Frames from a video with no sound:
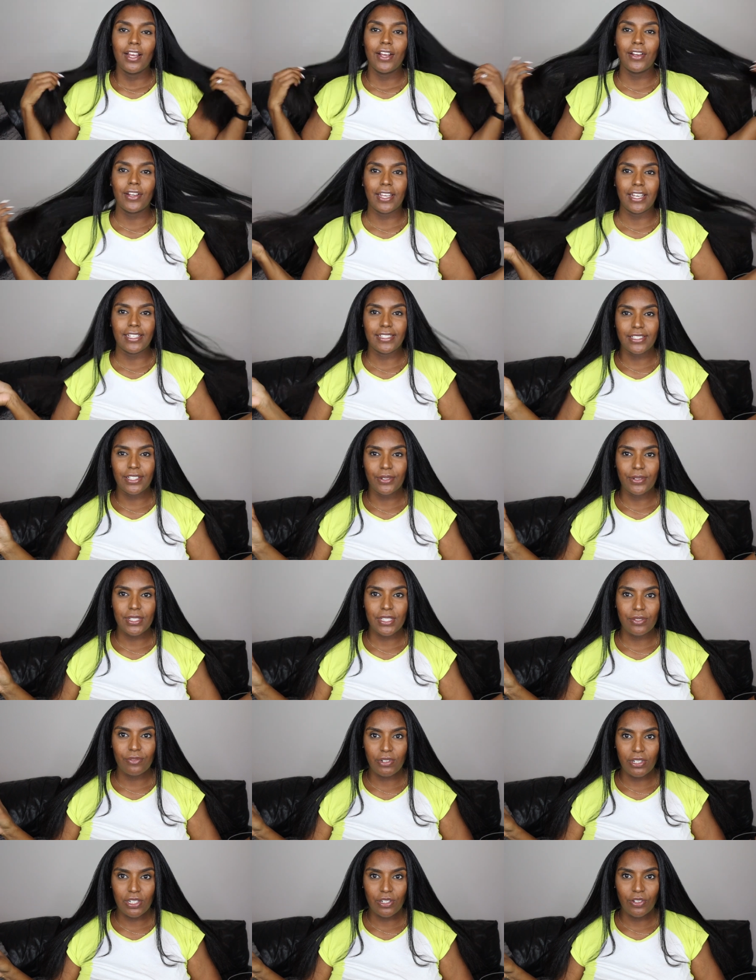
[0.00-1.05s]
Okay, so
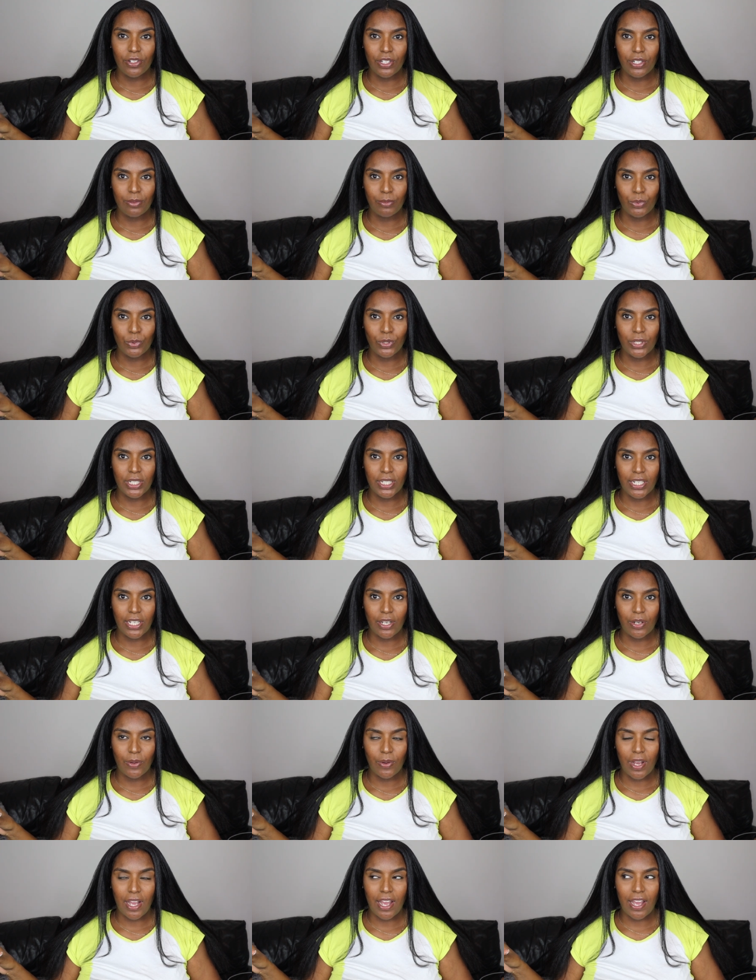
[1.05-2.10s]
it's 3 o'clock in the morning
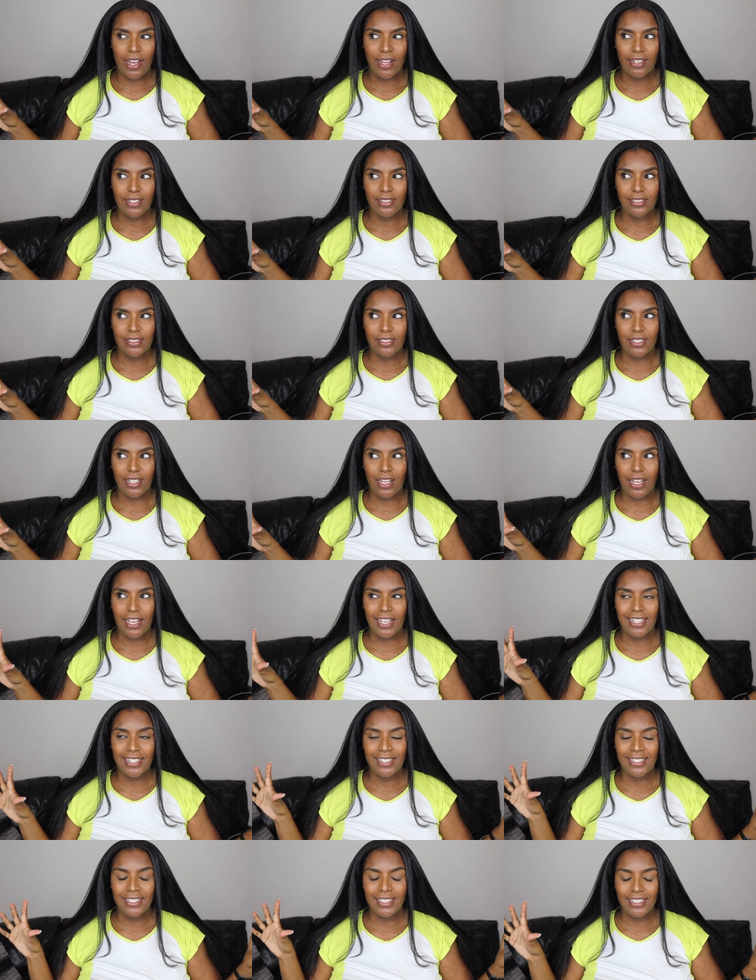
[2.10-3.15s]
now and I
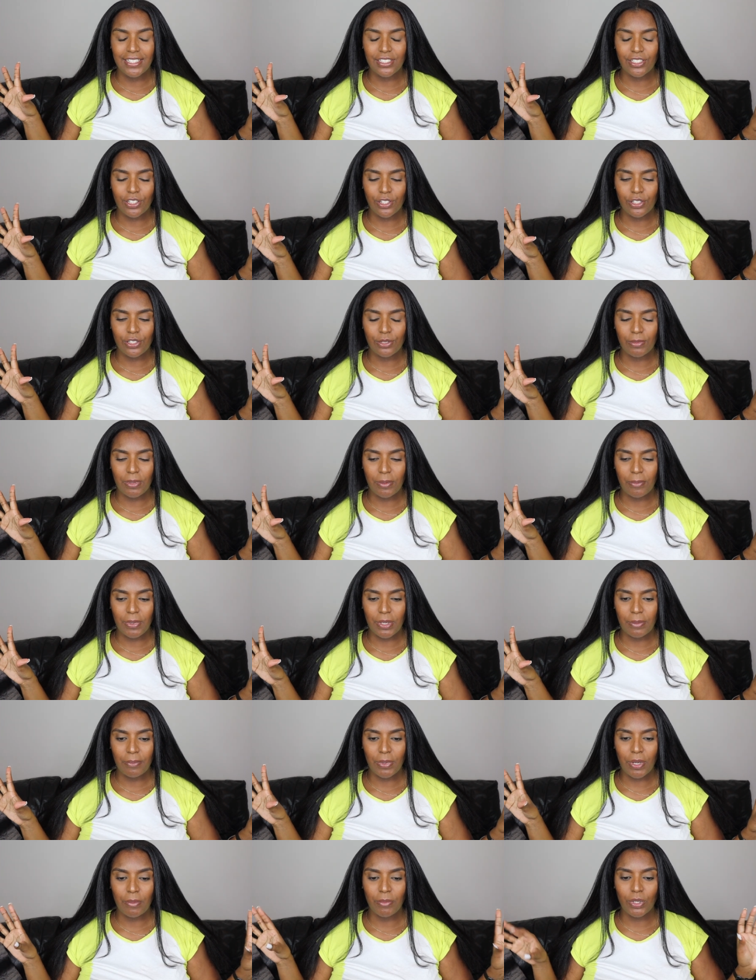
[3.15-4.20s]
need to go to my
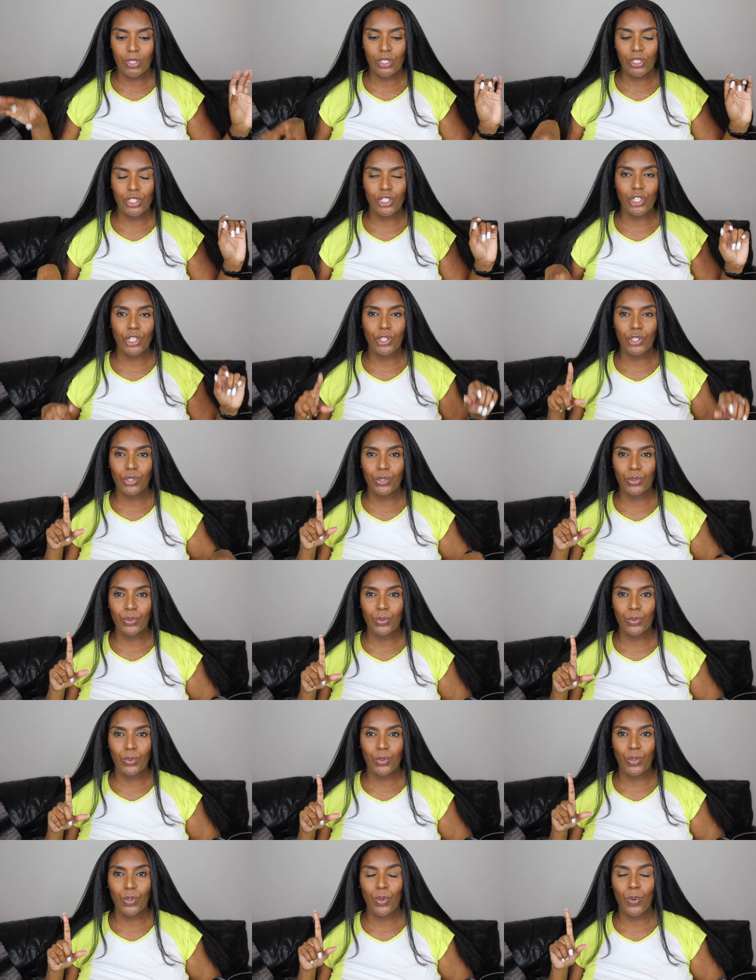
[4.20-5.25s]
bed, but I'm gonna show
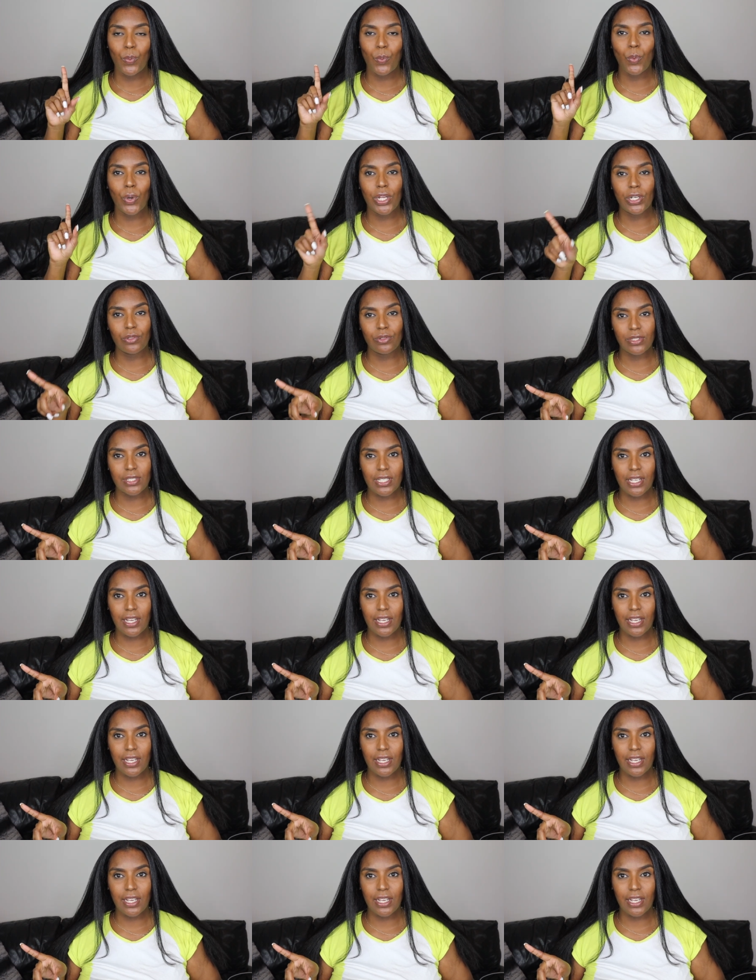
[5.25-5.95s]
you what it looks